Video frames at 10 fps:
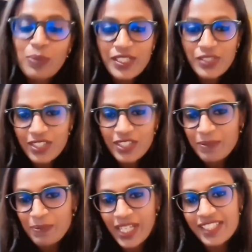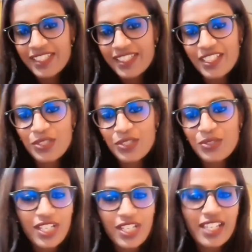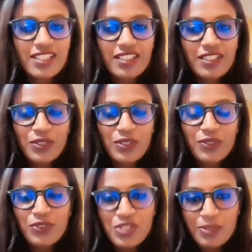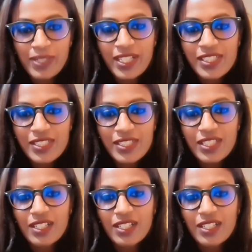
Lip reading: based on the plans that you shared, the future plans,